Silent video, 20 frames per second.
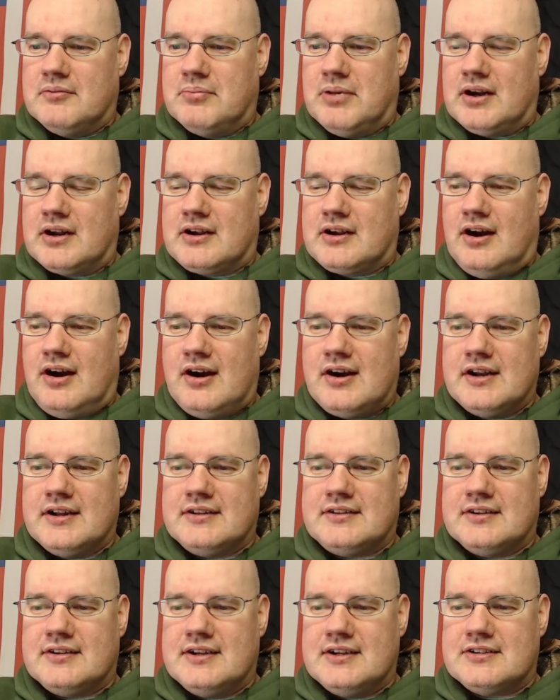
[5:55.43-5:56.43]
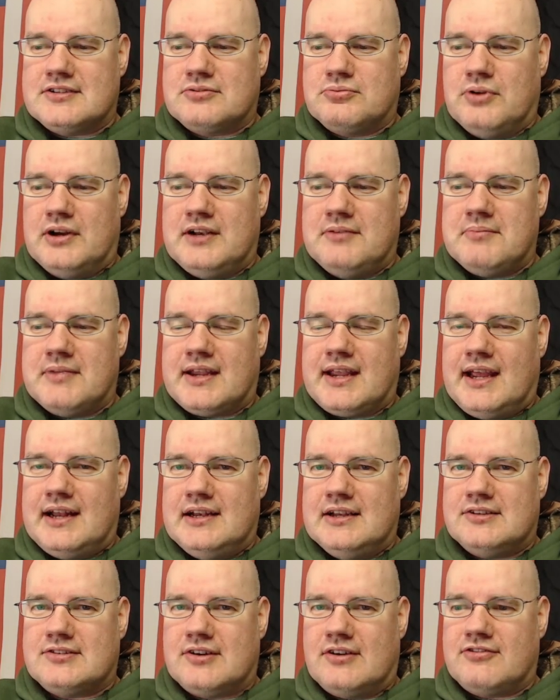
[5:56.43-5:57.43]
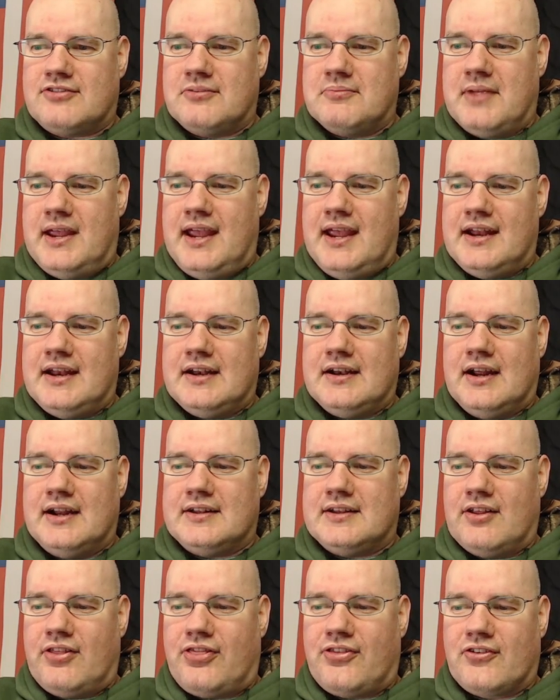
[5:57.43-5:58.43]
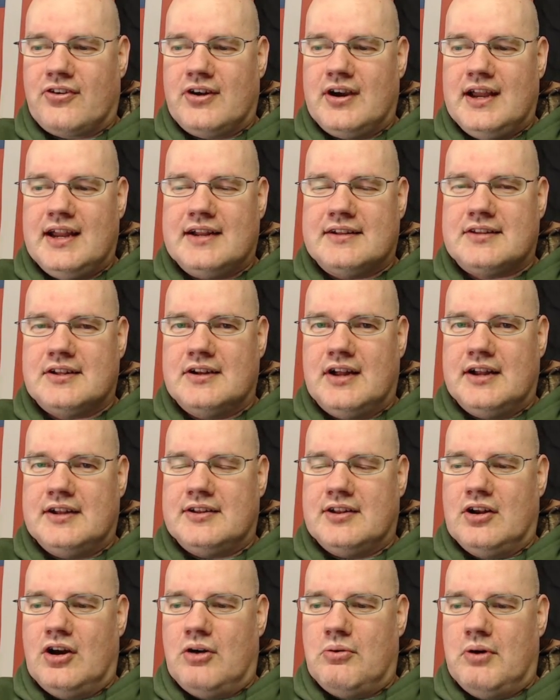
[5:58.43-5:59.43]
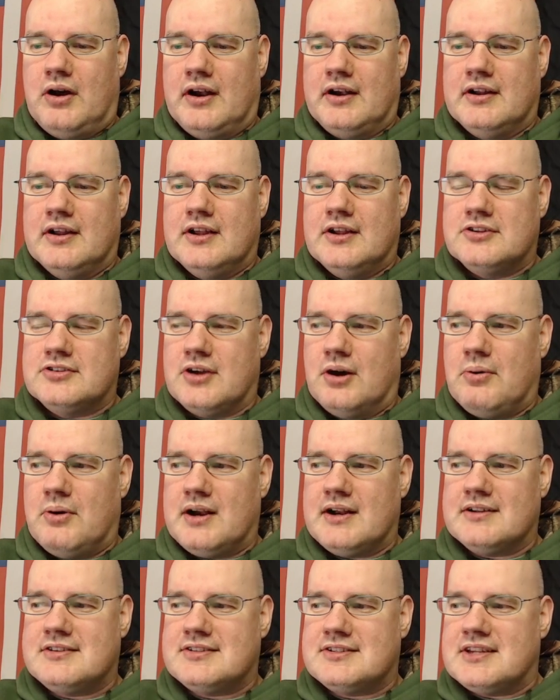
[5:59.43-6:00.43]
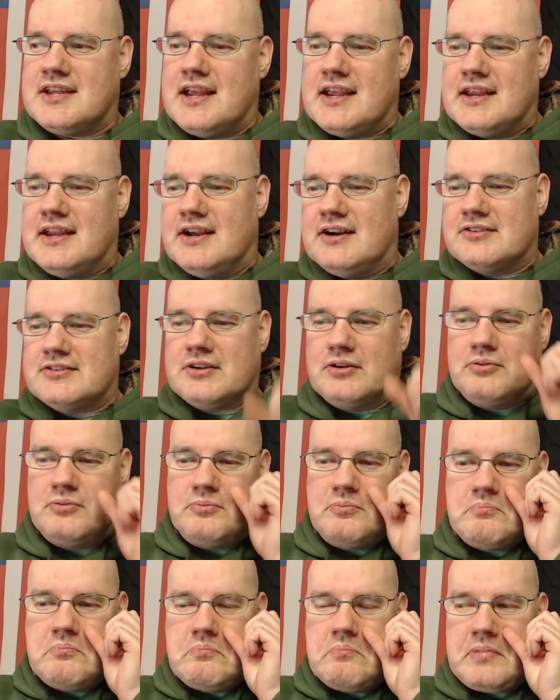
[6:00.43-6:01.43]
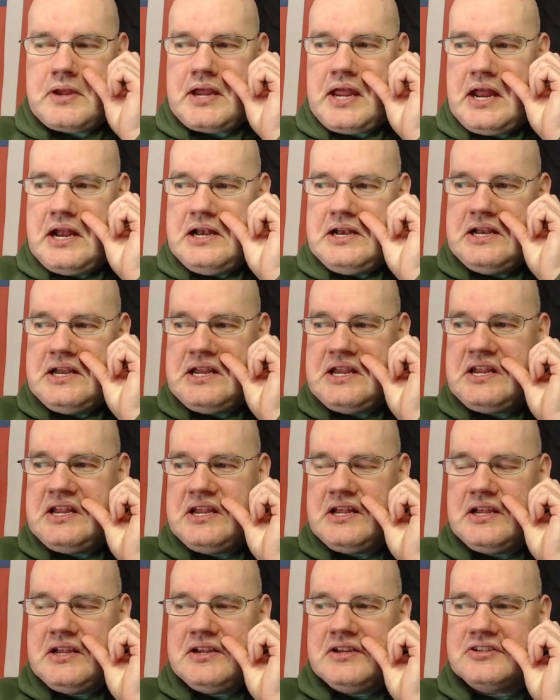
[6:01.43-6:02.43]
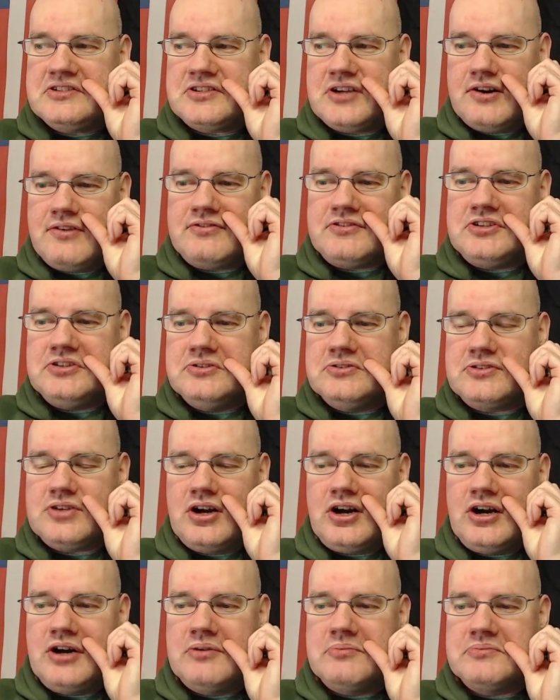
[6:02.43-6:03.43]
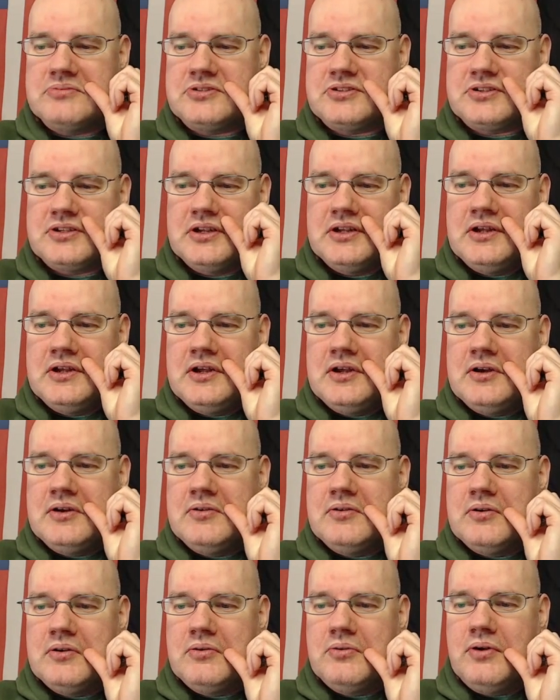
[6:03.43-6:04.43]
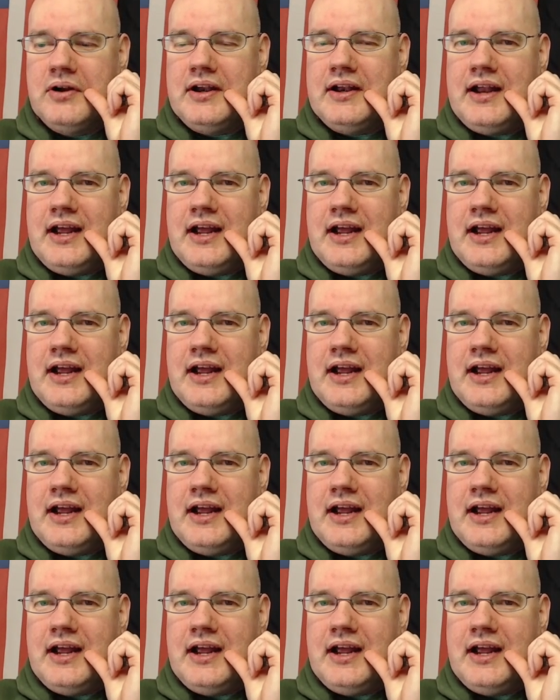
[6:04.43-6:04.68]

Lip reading: But according to this, William McKinley served from 1893 to 1901. So what it's saying here is that McKinley served 2 terms, when